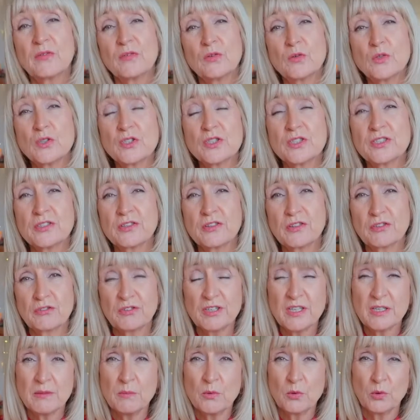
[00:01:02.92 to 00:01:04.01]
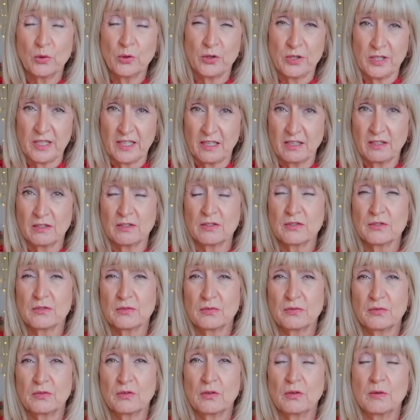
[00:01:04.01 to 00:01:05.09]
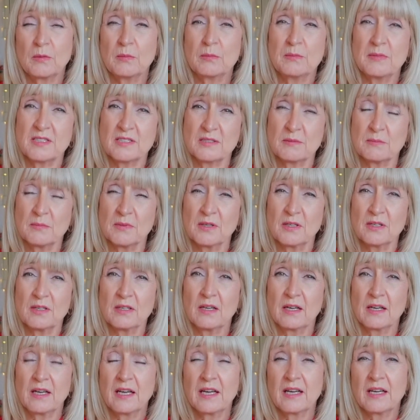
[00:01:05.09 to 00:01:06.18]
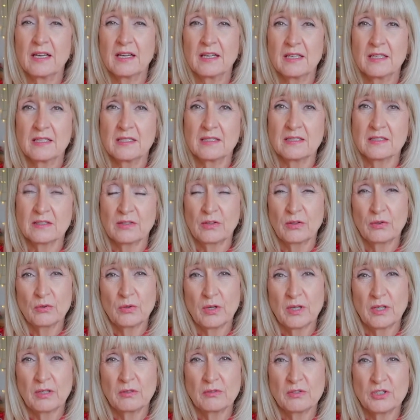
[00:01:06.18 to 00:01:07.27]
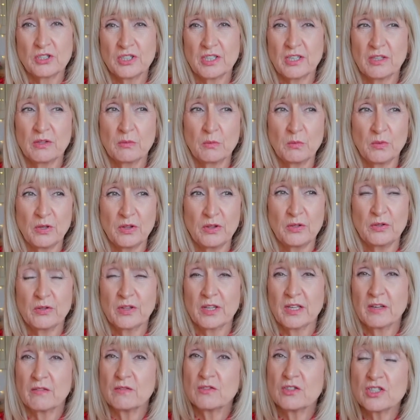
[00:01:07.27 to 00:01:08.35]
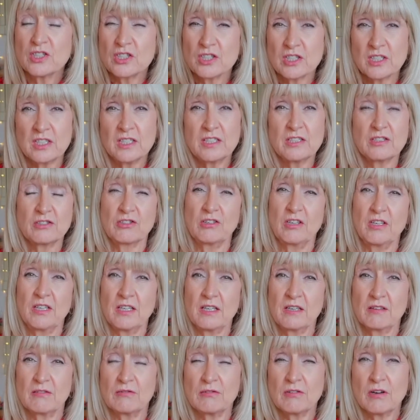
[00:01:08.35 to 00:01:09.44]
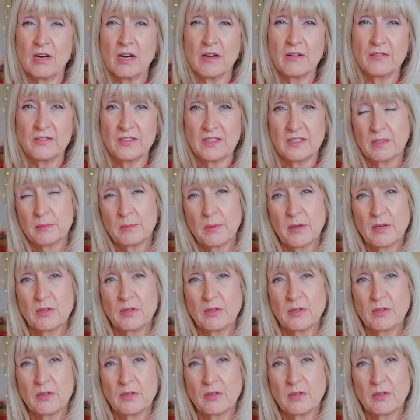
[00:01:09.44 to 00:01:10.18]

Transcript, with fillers: I've ordered three more things from Missoma and I thought I'd share them with you. They have just literally arrived in the